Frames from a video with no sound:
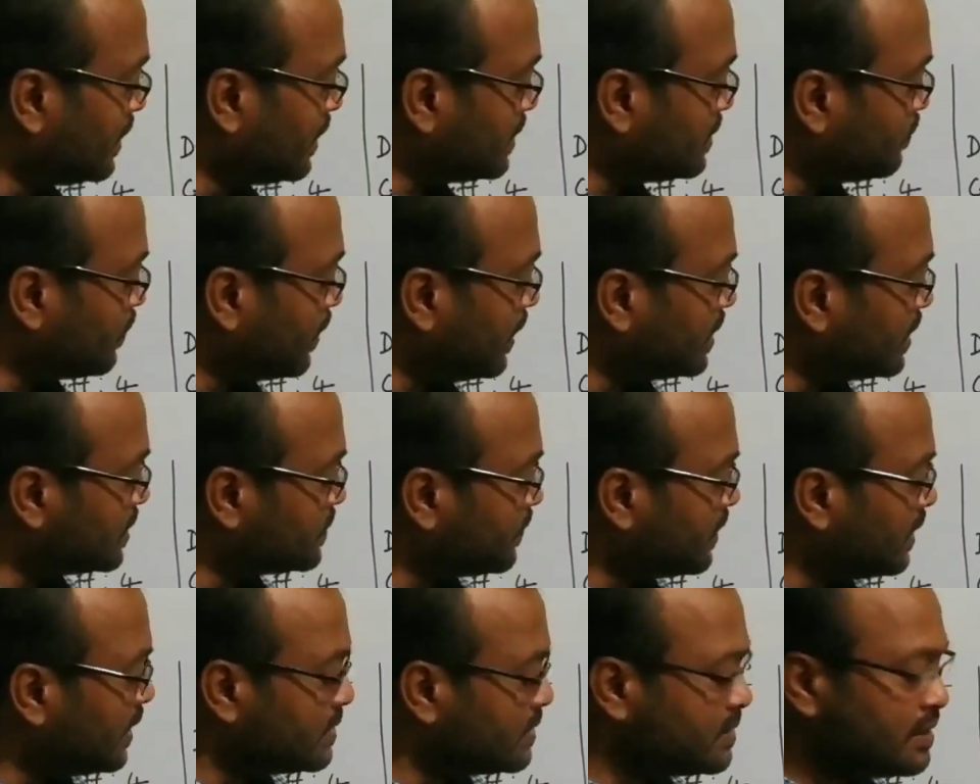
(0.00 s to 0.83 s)
minus 1
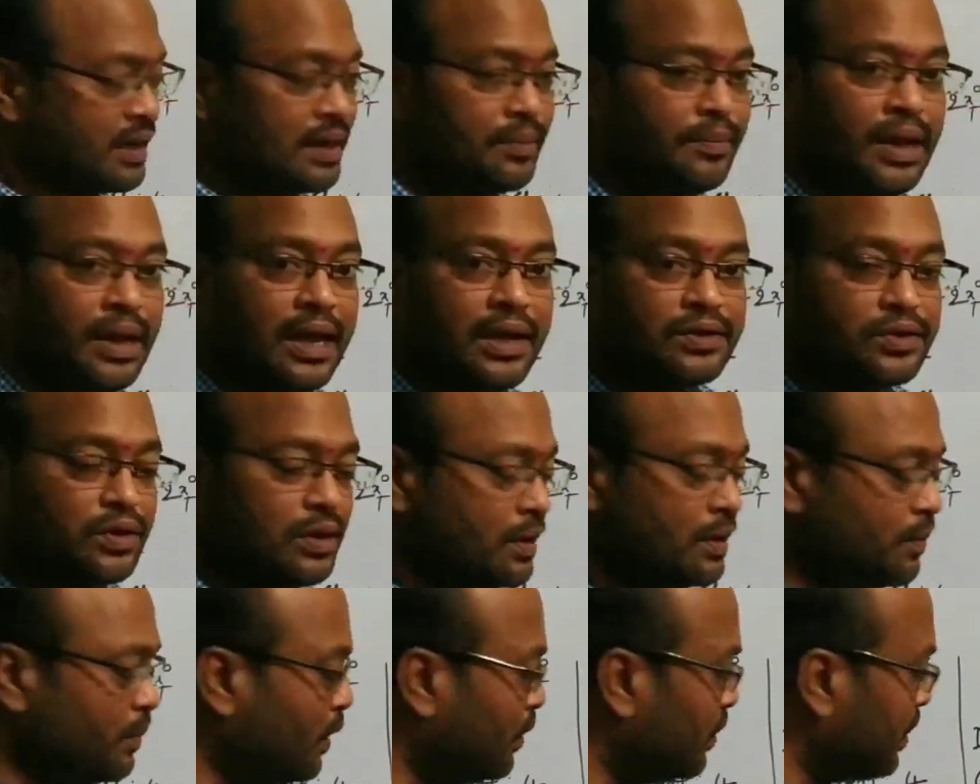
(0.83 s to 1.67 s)
does not belong to
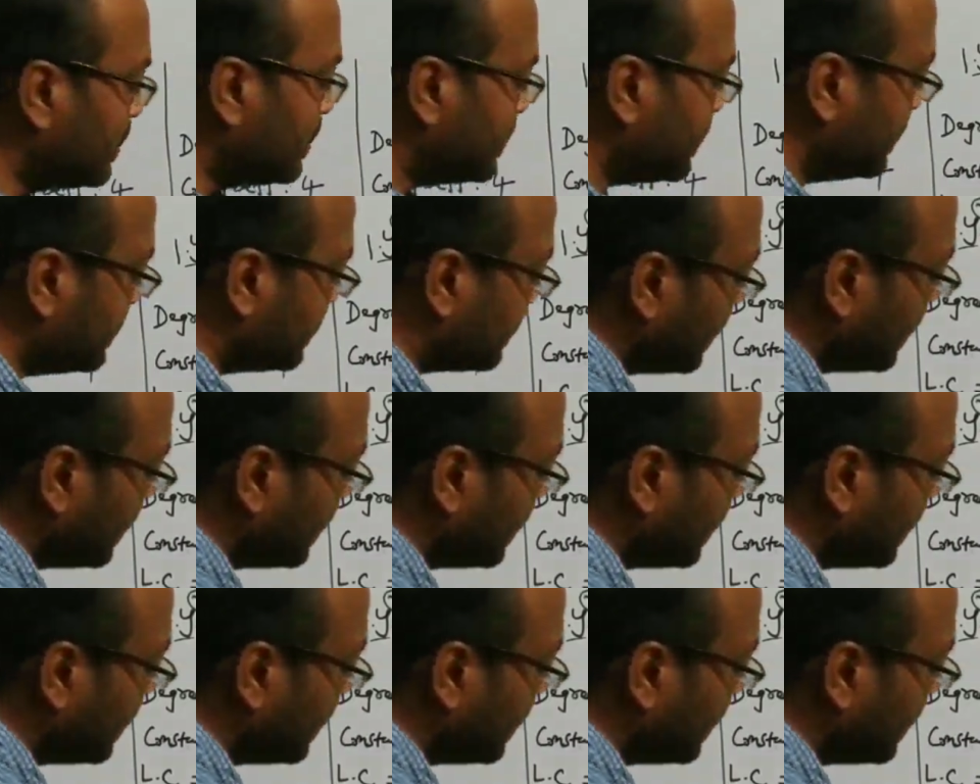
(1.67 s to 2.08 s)
w in the sense